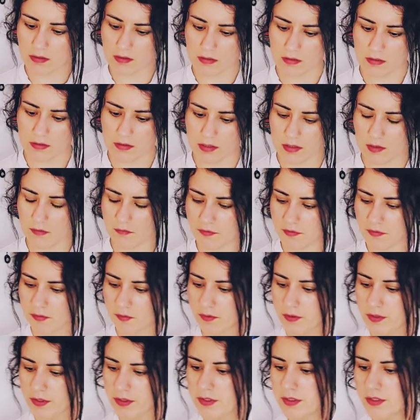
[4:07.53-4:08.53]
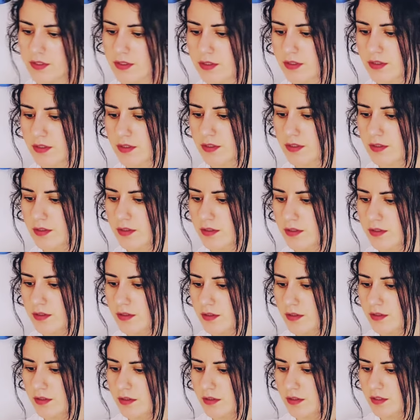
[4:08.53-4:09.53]
Ten of Swords.
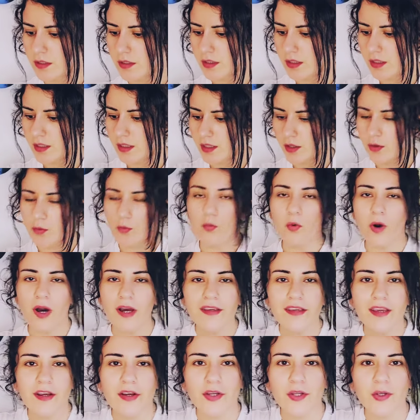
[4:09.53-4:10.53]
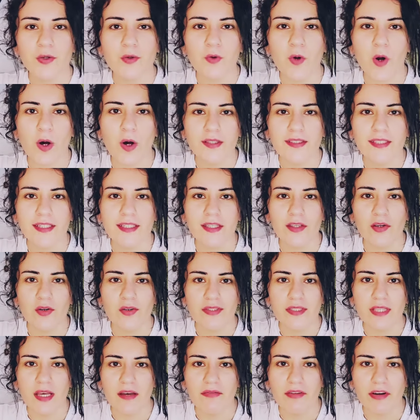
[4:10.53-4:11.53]
Why are you causing your
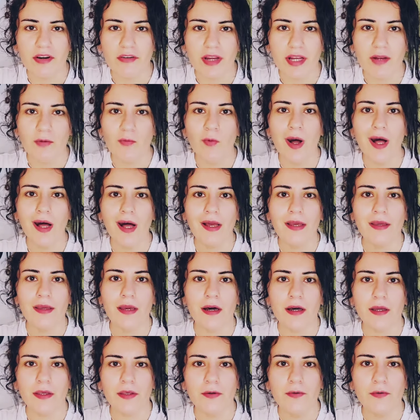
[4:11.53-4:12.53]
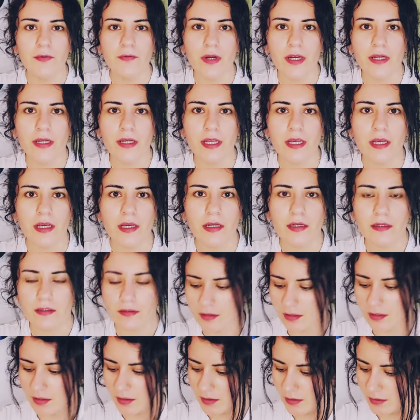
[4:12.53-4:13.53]
suffering? Why are you running?
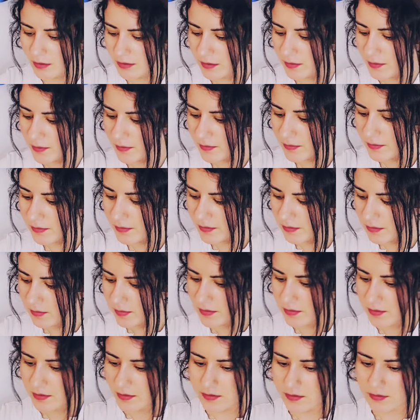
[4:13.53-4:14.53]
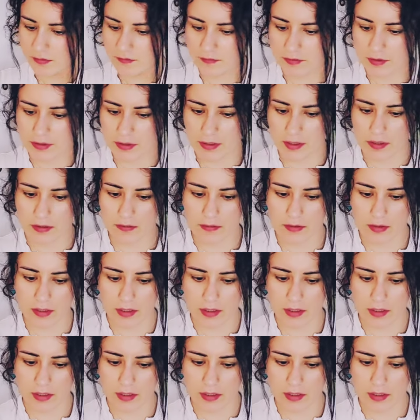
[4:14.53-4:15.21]
Huh? Virgo?